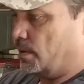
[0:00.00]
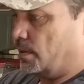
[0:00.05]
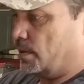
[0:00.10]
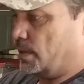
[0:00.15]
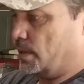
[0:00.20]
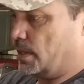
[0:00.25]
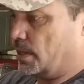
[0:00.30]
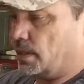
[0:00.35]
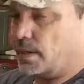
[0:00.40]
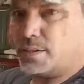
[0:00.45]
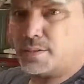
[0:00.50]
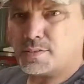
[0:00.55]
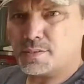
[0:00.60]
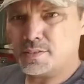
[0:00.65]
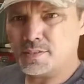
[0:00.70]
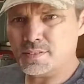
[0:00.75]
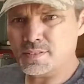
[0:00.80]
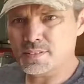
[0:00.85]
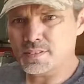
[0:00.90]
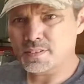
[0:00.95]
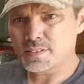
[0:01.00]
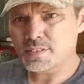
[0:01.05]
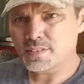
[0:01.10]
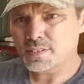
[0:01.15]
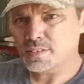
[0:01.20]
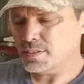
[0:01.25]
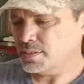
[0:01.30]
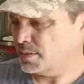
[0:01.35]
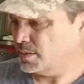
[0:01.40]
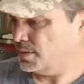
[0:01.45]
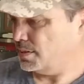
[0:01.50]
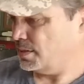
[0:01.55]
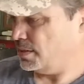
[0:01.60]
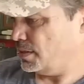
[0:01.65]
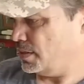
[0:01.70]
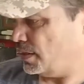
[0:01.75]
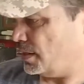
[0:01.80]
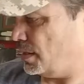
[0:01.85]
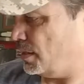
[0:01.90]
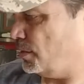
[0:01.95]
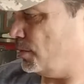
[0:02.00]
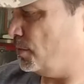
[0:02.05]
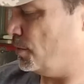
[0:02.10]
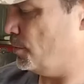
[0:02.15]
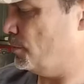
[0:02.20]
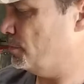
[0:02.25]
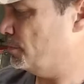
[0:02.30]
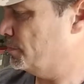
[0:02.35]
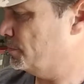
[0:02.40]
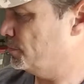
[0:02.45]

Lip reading: Yeah. I don't know.